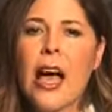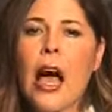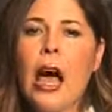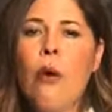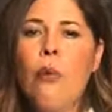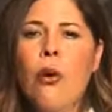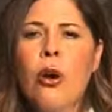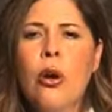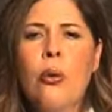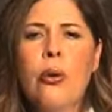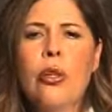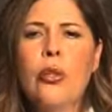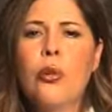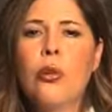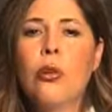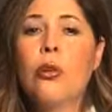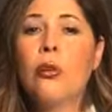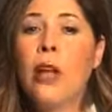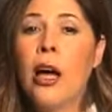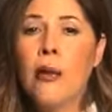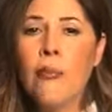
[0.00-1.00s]
I will go into
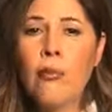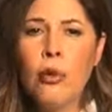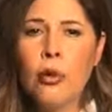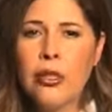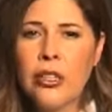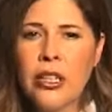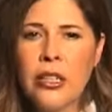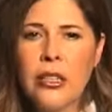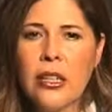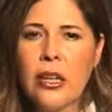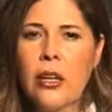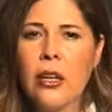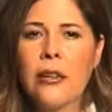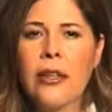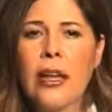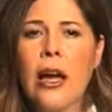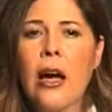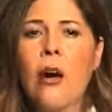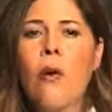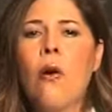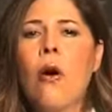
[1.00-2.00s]
a lot more detail
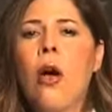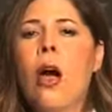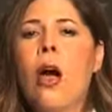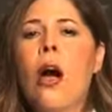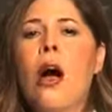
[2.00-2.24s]
now